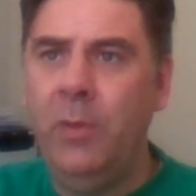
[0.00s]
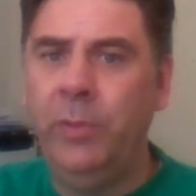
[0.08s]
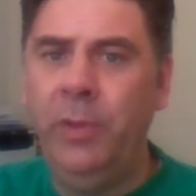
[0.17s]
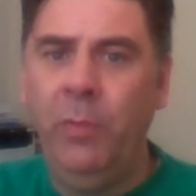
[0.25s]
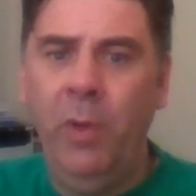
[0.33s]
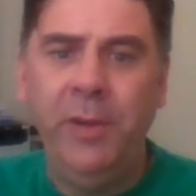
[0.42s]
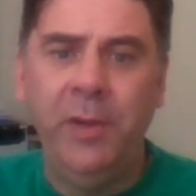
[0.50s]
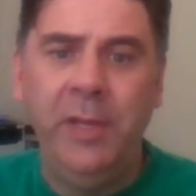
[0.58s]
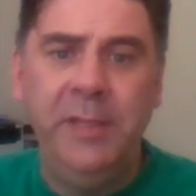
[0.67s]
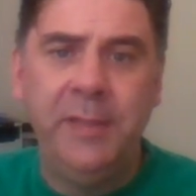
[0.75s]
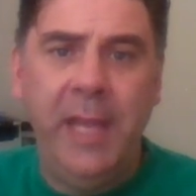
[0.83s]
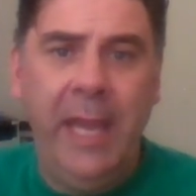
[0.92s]
well, no wonder
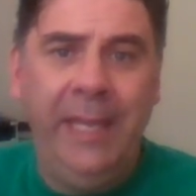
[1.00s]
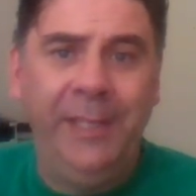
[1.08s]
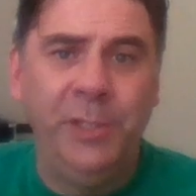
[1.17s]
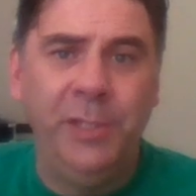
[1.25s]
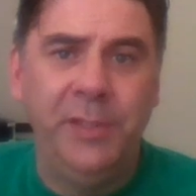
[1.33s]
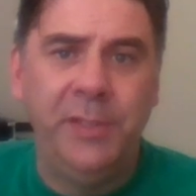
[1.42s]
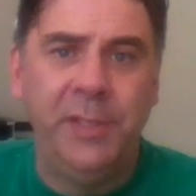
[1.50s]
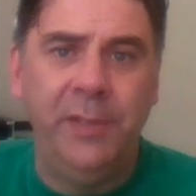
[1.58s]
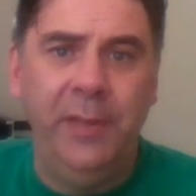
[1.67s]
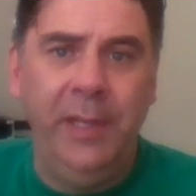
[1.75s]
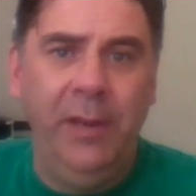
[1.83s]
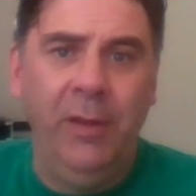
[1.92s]
he's anxious
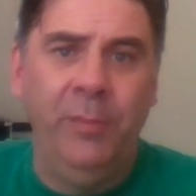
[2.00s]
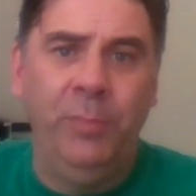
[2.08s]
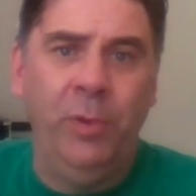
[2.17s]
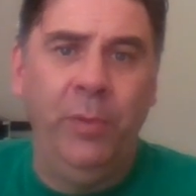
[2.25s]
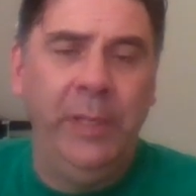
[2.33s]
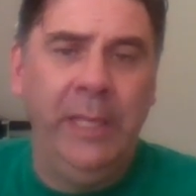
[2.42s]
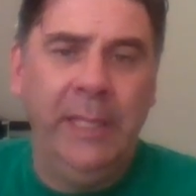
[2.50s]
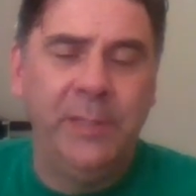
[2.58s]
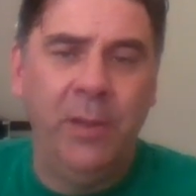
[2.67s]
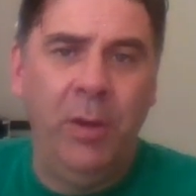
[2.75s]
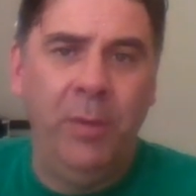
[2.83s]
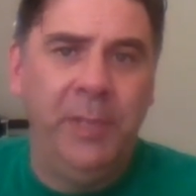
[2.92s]
and irritable when he gets
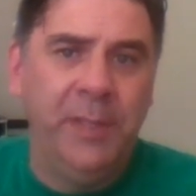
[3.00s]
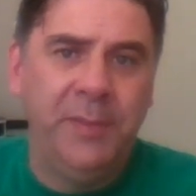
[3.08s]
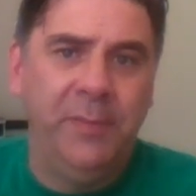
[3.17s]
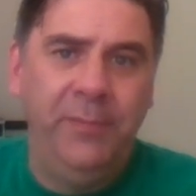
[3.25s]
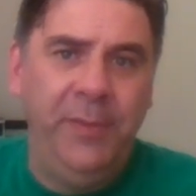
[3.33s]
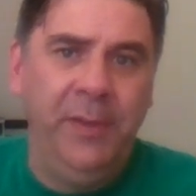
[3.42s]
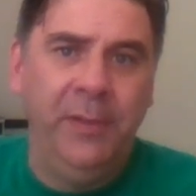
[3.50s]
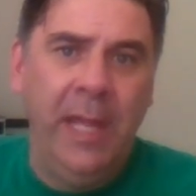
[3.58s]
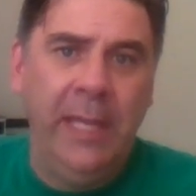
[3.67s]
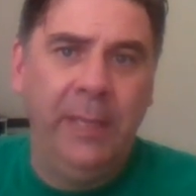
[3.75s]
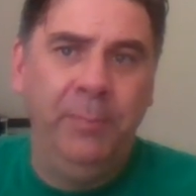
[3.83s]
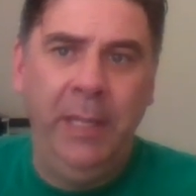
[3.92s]
home and doesn't feel
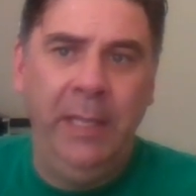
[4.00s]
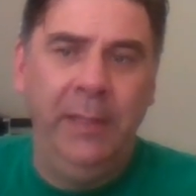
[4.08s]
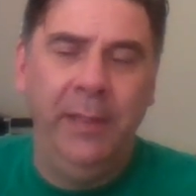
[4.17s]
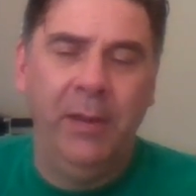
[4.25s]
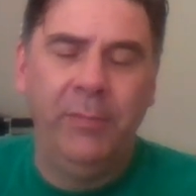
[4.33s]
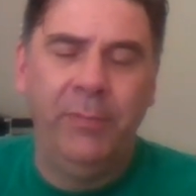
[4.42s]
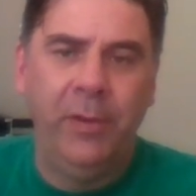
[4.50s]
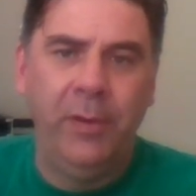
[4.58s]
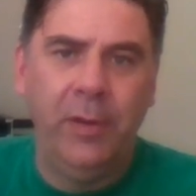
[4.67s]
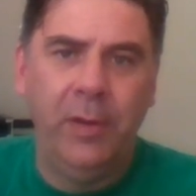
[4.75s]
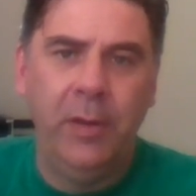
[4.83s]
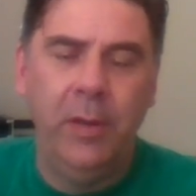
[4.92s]
like being there for
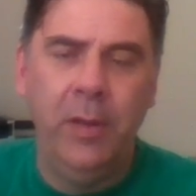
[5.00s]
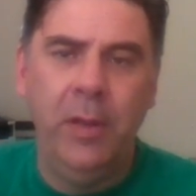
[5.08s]
her.